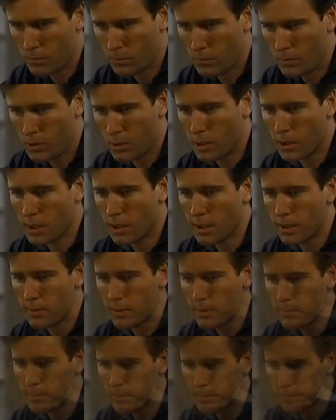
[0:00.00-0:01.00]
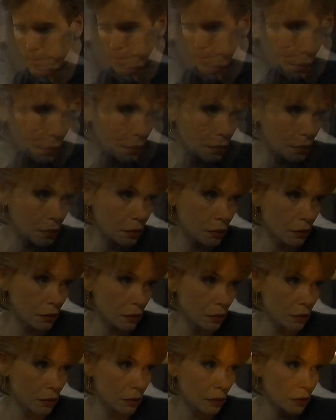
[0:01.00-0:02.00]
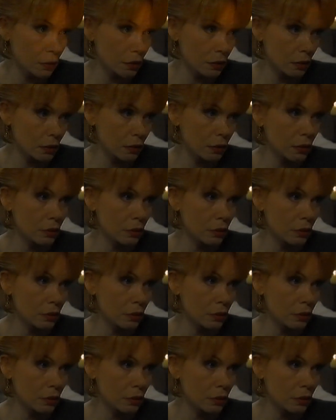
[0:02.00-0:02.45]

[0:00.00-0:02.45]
Do you love him? Yes.